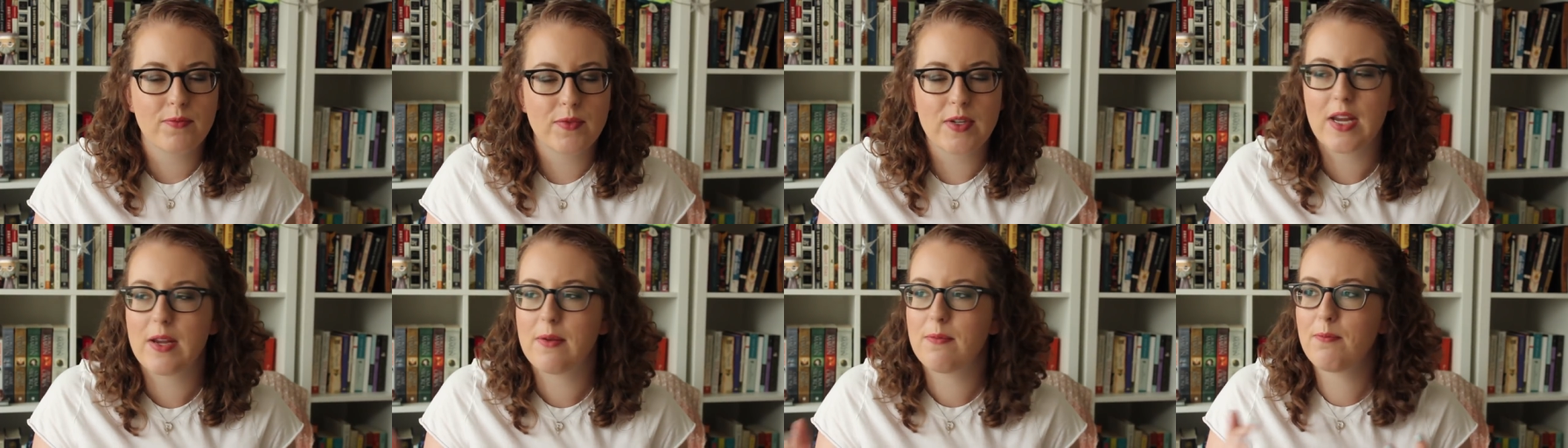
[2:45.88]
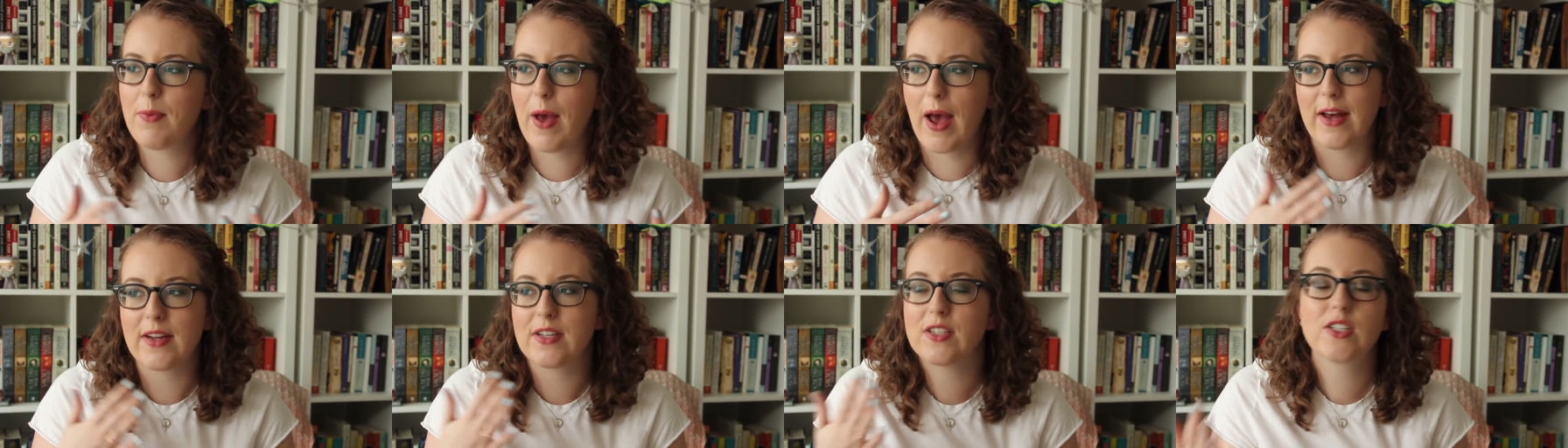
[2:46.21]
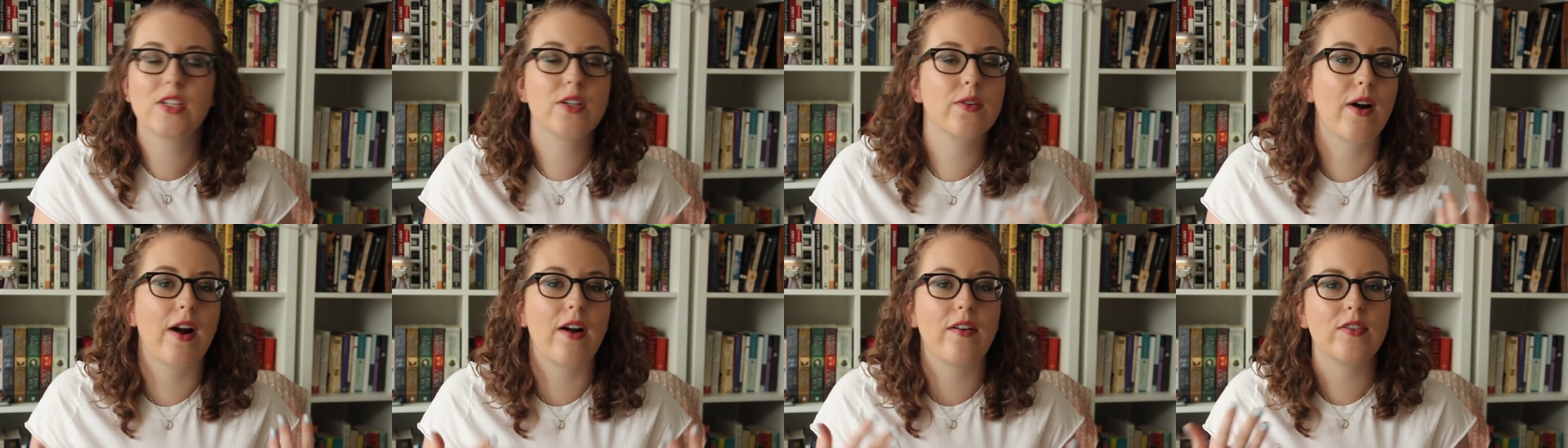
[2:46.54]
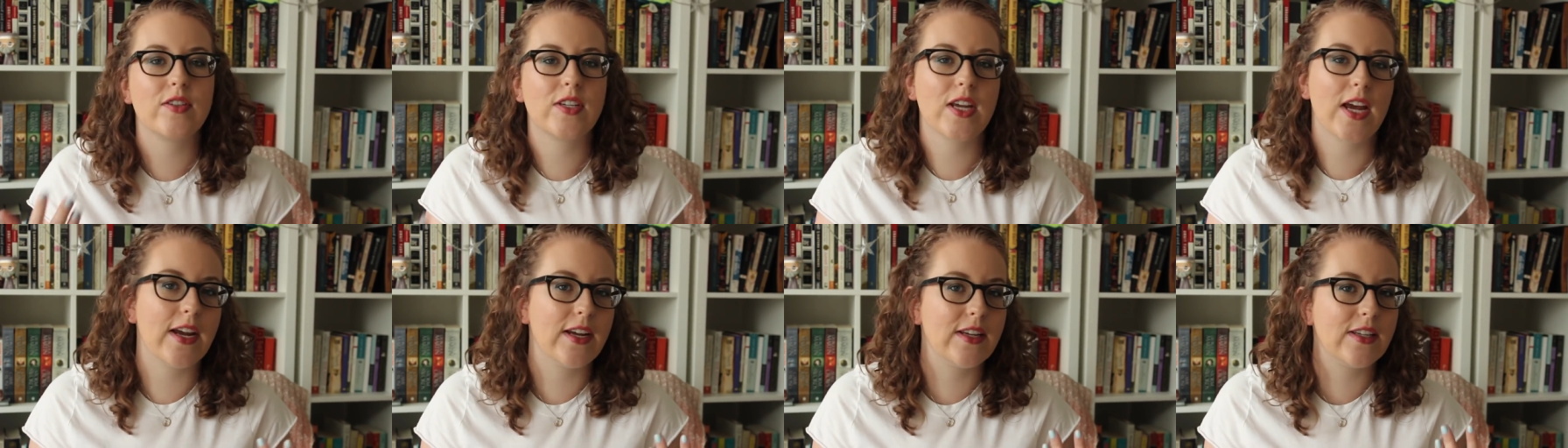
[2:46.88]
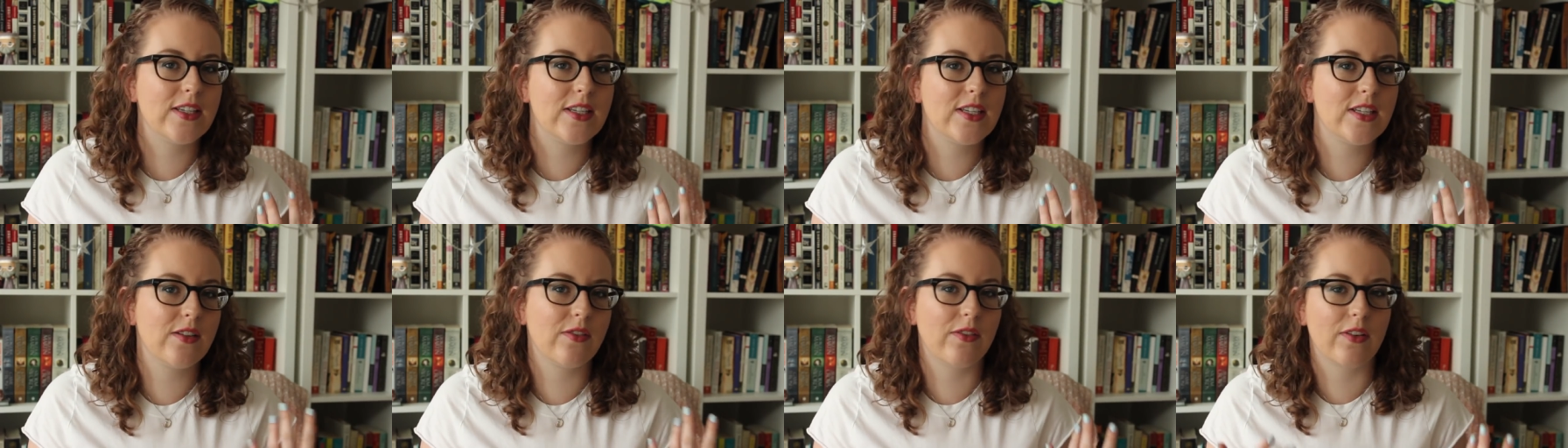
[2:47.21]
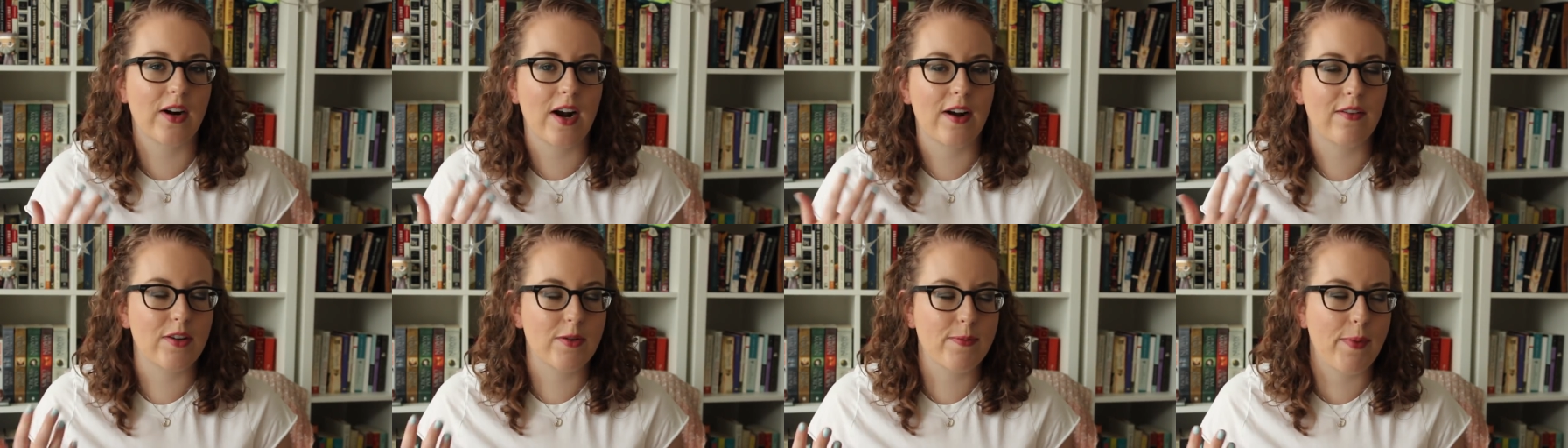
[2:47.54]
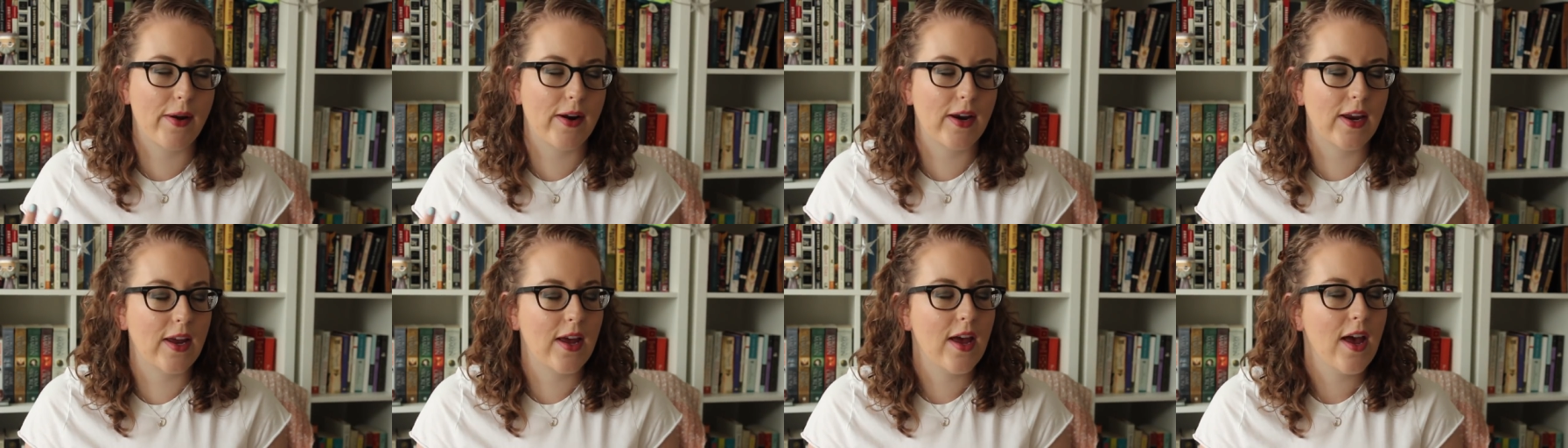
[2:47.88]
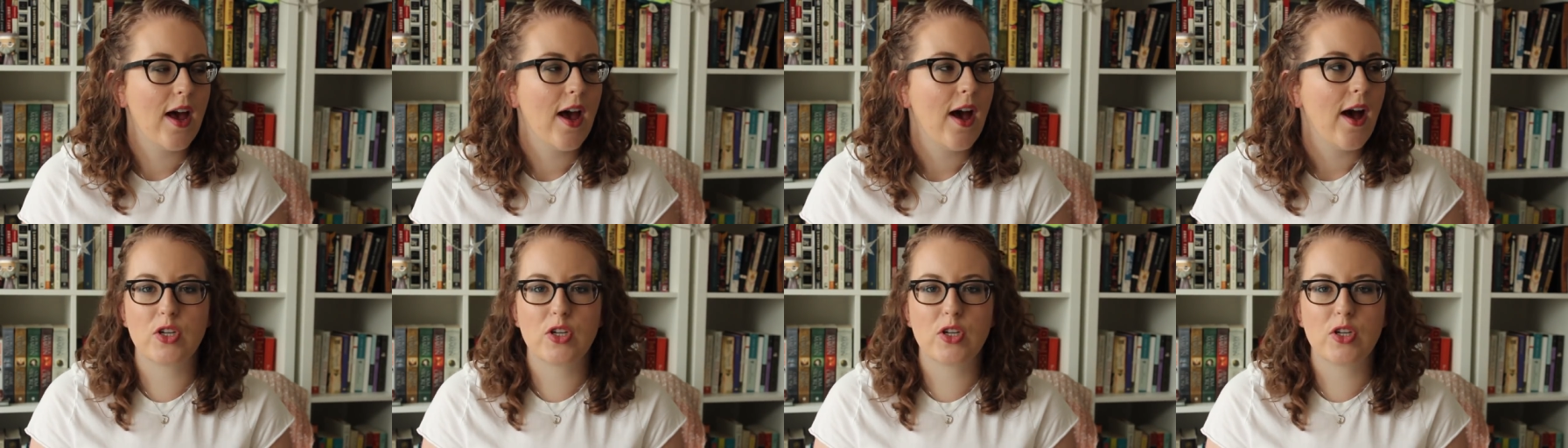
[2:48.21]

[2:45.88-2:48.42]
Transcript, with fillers: t- passes around tastes for everybody.